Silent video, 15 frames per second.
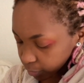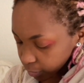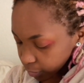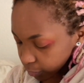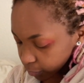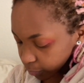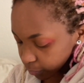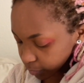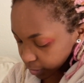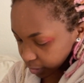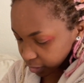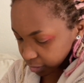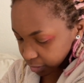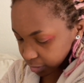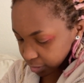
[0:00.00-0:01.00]
Oh yeah,
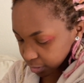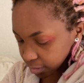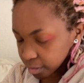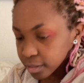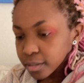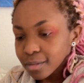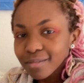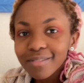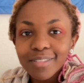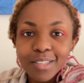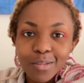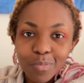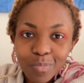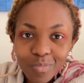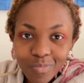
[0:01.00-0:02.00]
this is
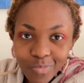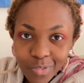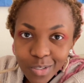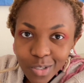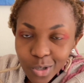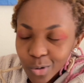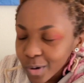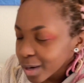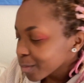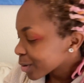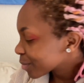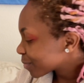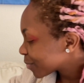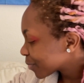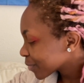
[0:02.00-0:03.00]
the right
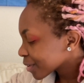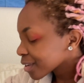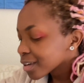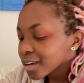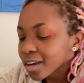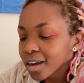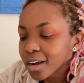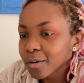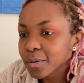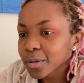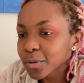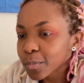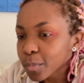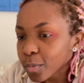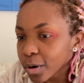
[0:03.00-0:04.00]
one. I want to
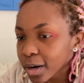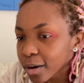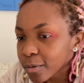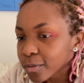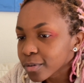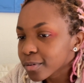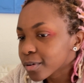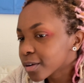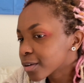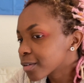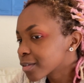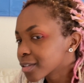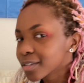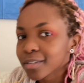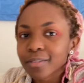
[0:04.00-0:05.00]
do brown.
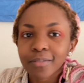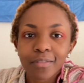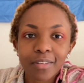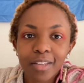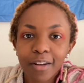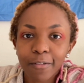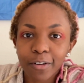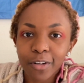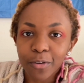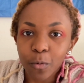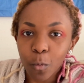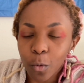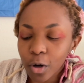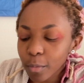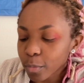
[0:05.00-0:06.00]
Never
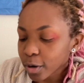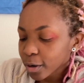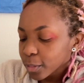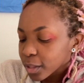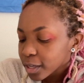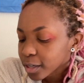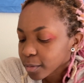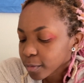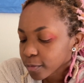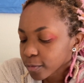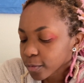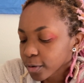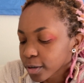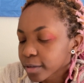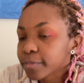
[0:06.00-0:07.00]
worn a brown liner
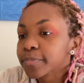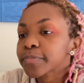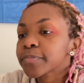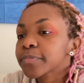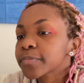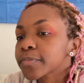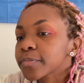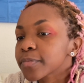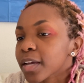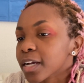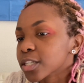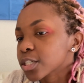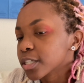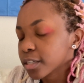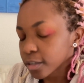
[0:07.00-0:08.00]
before.
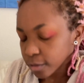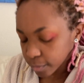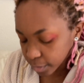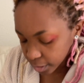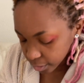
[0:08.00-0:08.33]
Actually, no, I'm not.